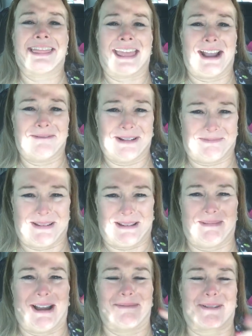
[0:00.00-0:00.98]
That would be
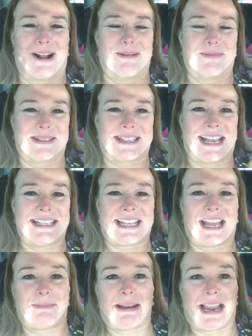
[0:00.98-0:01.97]
my problem,
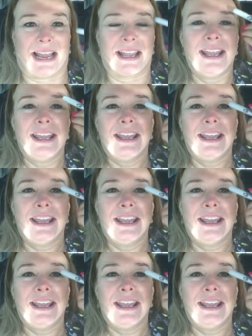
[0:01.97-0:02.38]
Stacy. I'd be like,